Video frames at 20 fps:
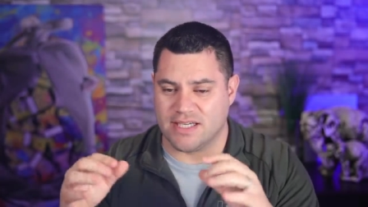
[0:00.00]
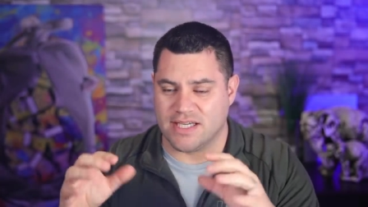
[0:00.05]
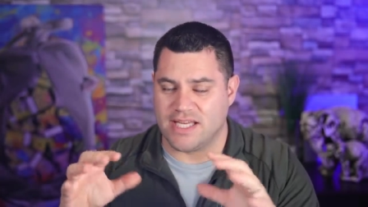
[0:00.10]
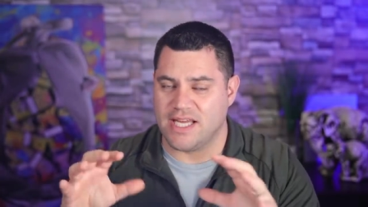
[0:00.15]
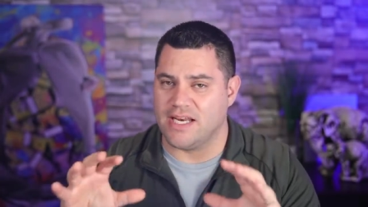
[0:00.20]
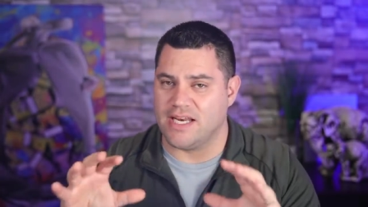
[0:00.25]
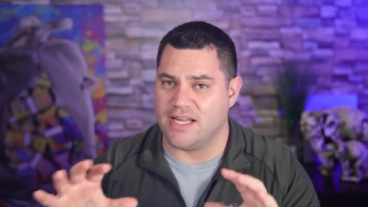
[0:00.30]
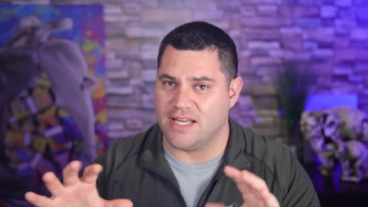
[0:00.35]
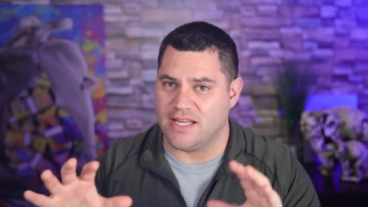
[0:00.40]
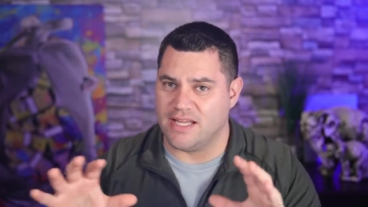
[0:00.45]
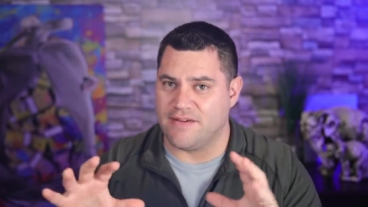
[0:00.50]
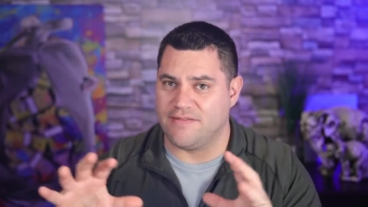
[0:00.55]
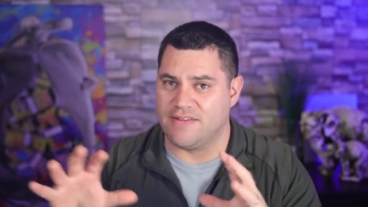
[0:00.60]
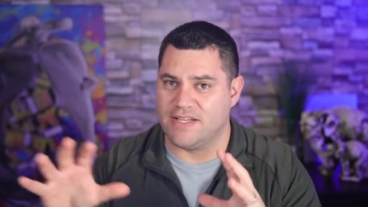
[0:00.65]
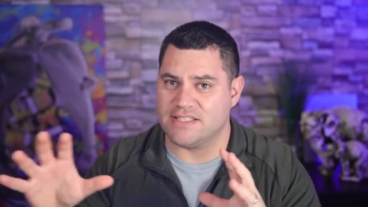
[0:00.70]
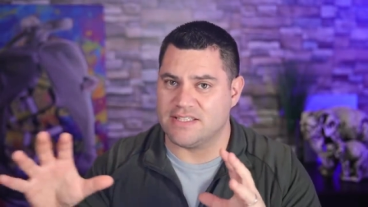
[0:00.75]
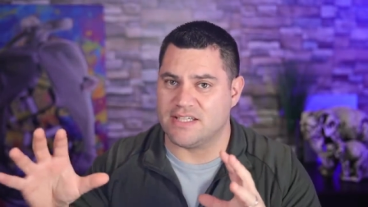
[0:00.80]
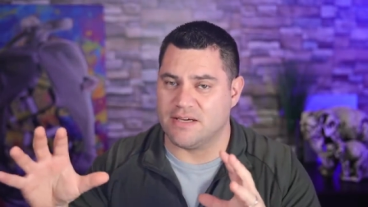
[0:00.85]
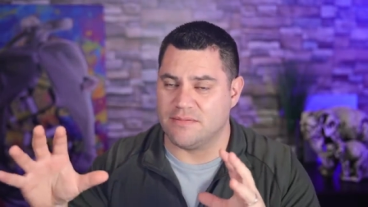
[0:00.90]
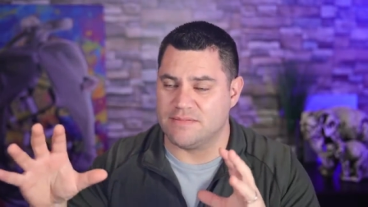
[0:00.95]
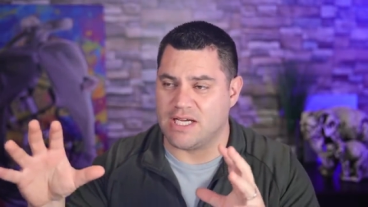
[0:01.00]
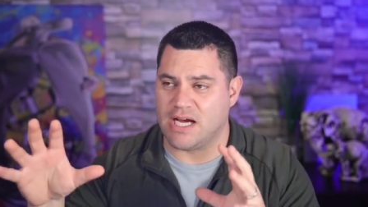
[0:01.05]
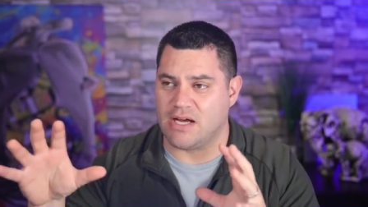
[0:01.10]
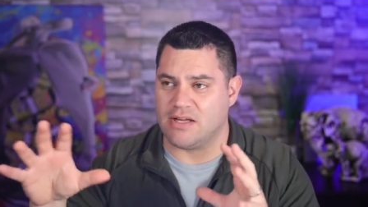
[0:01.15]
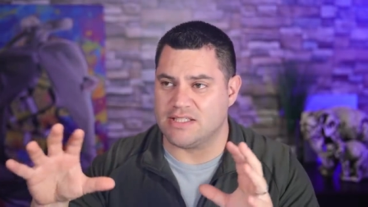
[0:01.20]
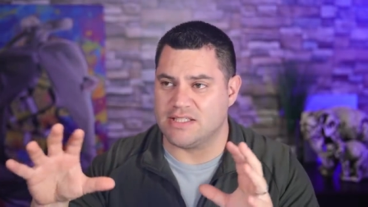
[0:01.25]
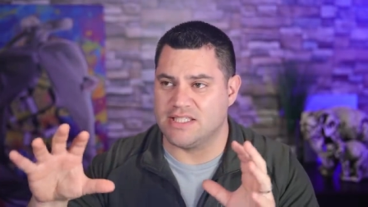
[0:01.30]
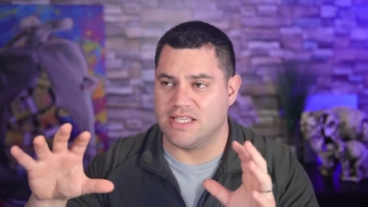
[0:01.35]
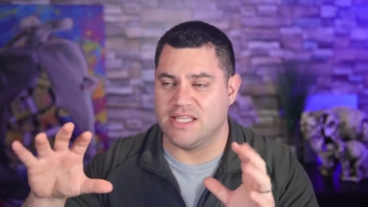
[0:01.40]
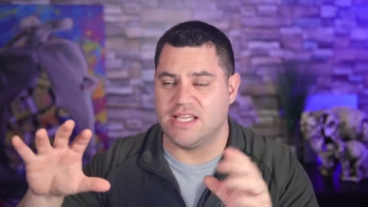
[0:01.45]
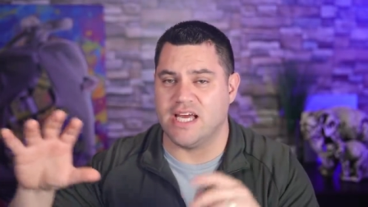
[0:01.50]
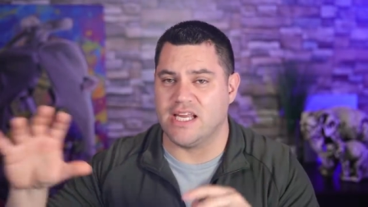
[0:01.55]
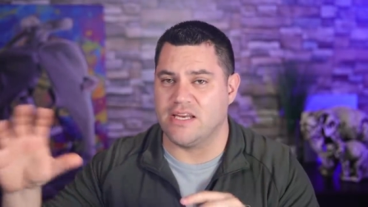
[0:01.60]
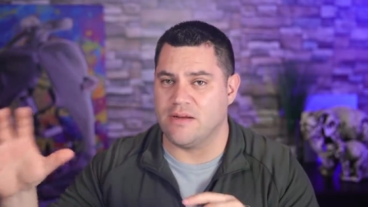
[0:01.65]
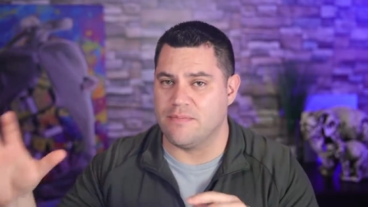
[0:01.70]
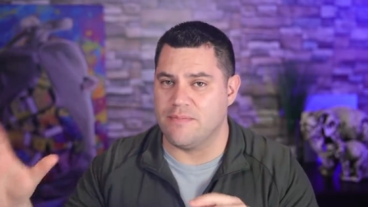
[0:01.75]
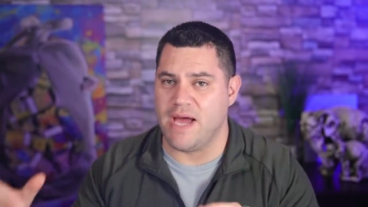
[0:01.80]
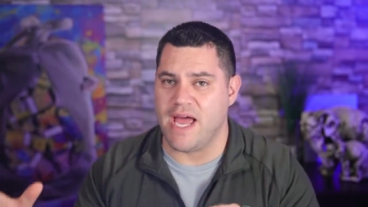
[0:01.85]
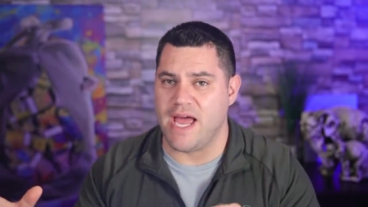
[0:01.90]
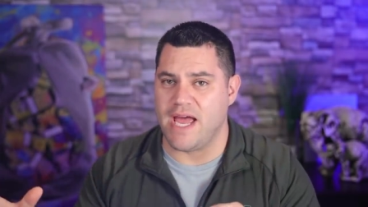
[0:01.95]
again, if this comes out, let's say the end
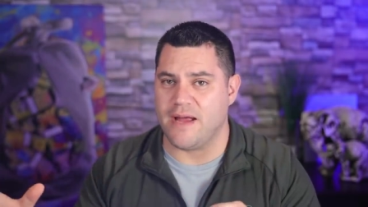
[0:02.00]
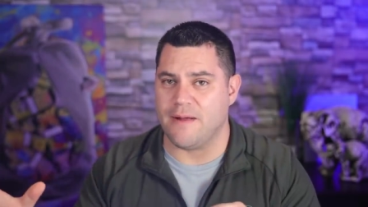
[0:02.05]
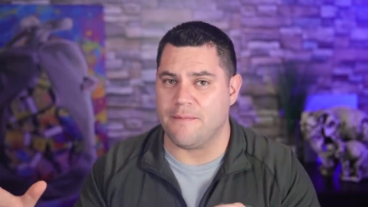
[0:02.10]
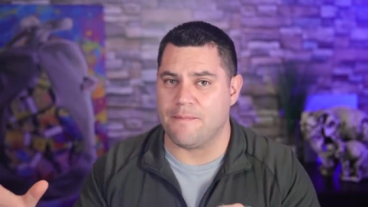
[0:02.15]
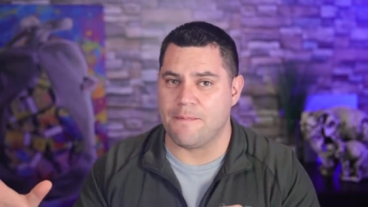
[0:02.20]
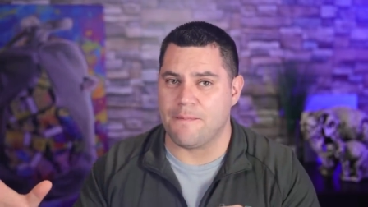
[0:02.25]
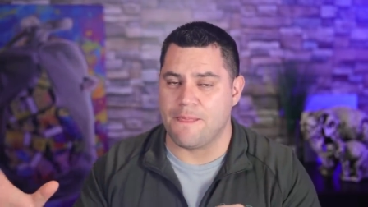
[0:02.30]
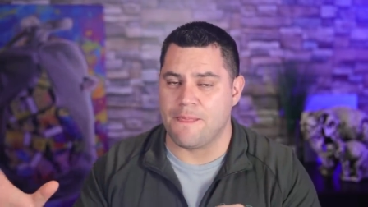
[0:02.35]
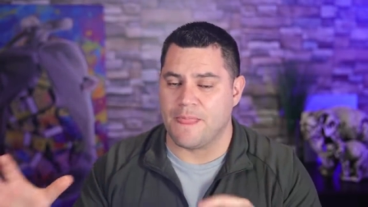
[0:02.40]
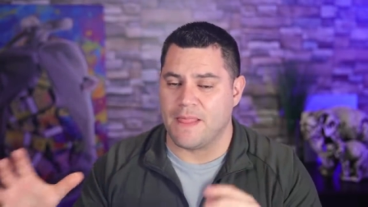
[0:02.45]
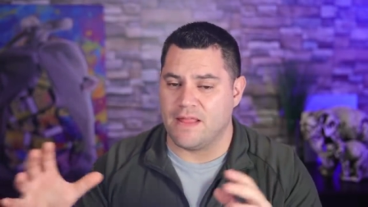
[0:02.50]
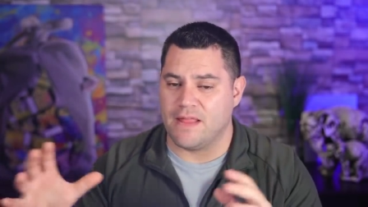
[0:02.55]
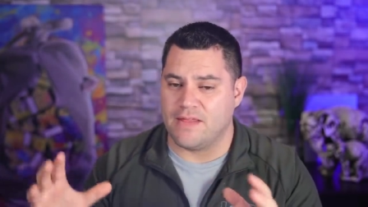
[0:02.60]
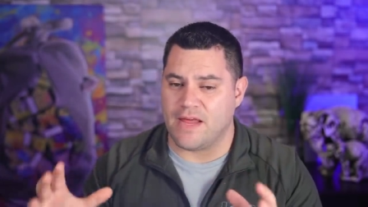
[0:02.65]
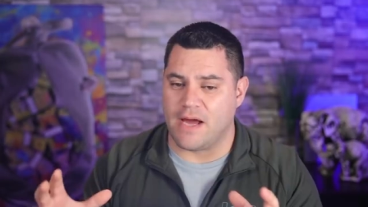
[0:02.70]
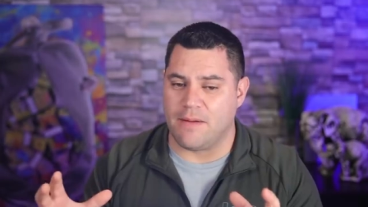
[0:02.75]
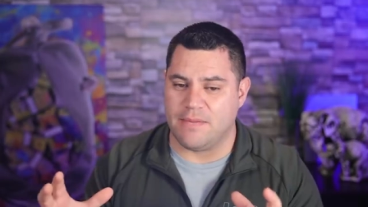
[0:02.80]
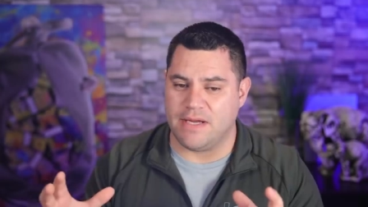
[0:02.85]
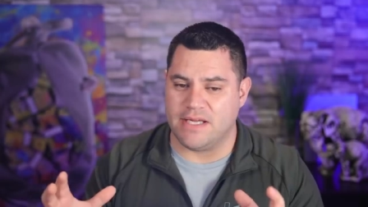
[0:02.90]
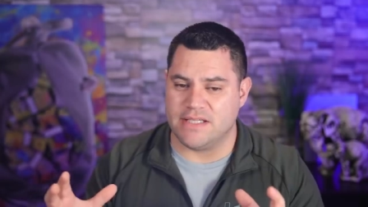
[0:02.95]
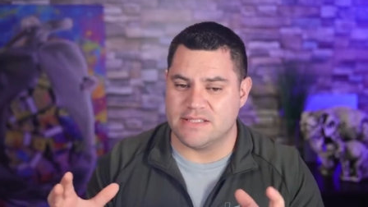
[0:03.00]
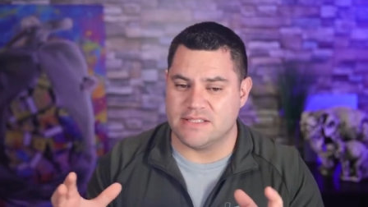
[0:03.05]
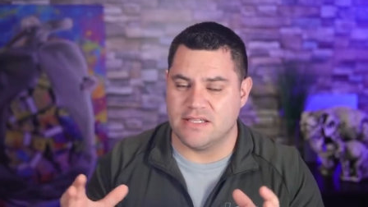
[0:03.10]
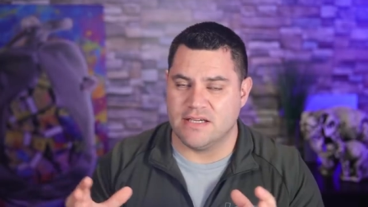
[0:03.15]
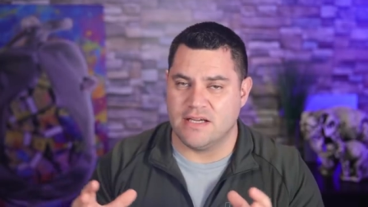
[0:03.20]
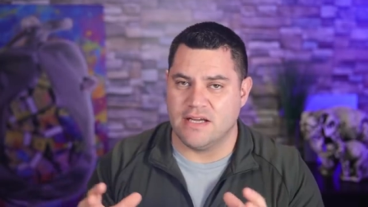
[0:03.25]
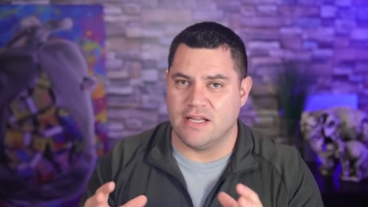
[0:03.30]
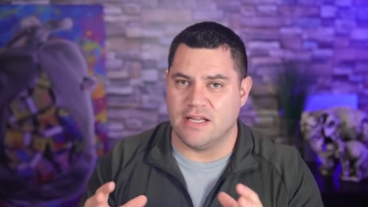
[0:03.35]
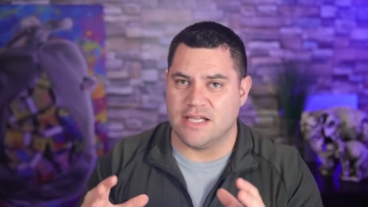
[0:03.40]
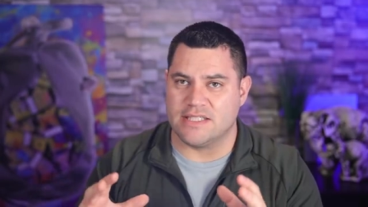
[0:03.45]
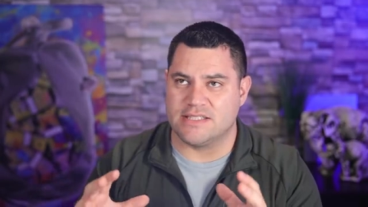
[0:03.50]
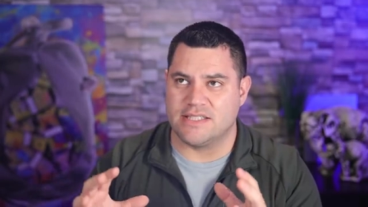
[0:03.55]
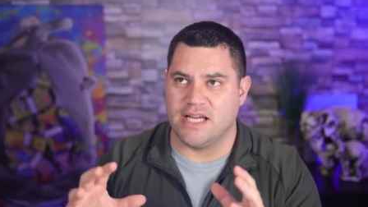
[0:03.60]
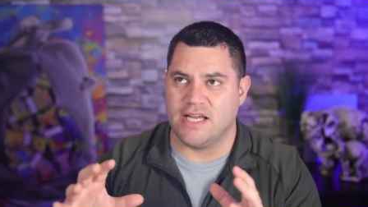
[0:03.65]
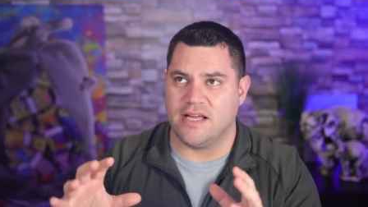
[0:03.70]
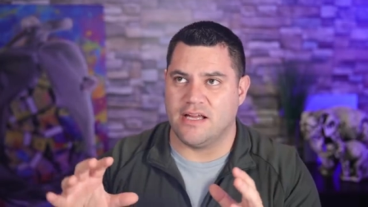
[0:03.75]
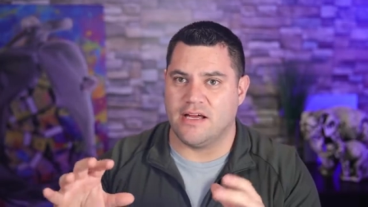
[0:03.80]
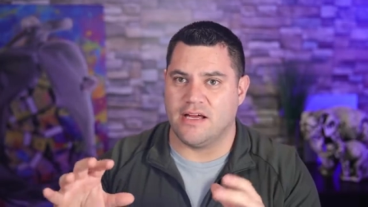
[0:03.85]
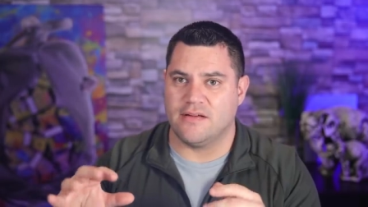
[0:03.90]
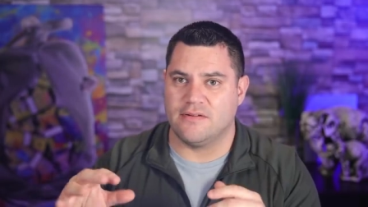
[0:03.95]
of May, that means, let's
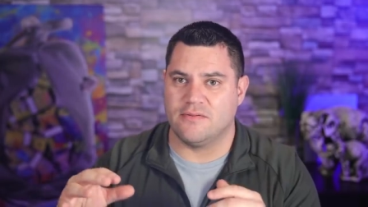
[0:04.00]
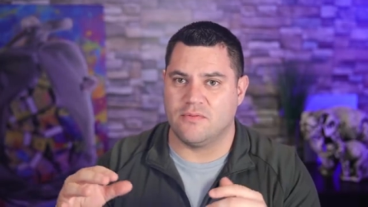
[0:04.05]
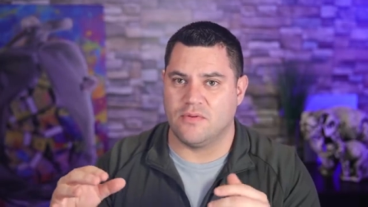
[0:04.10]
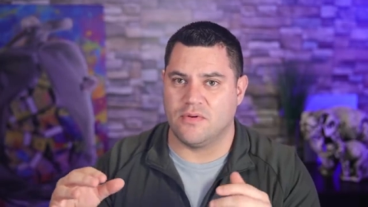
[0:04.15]
say, uh,